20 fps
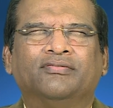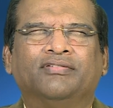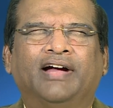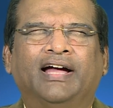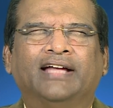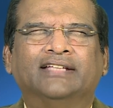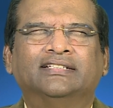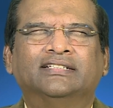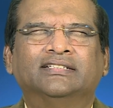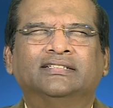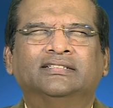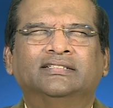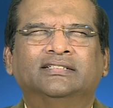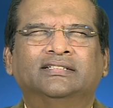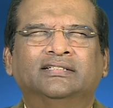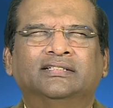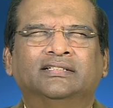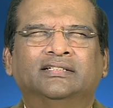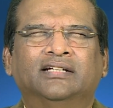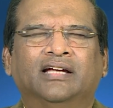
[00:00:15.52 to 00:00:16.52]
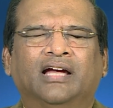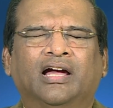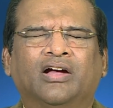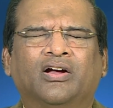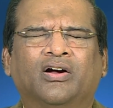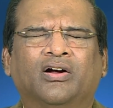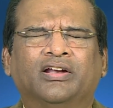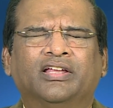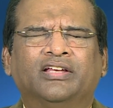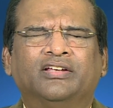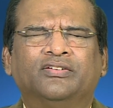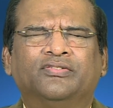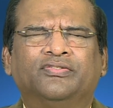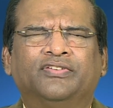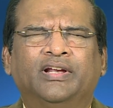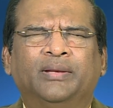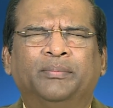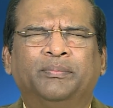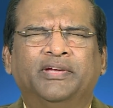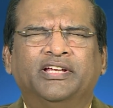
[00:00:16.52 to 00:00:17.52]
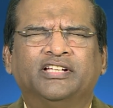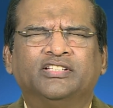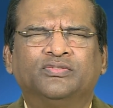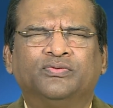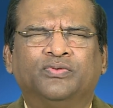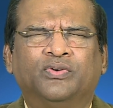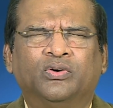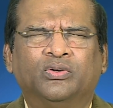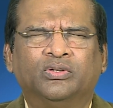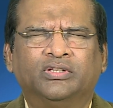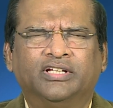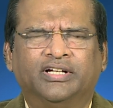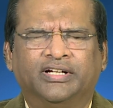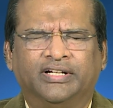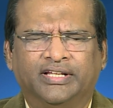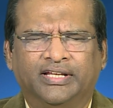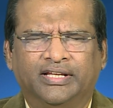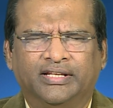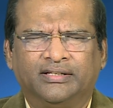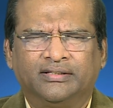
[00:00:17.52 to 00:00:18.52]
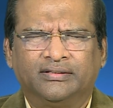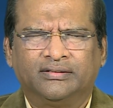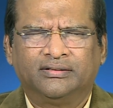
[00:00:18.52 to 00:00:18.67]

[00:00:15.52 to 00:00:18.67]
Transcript: Father, according to Philippians 4:13,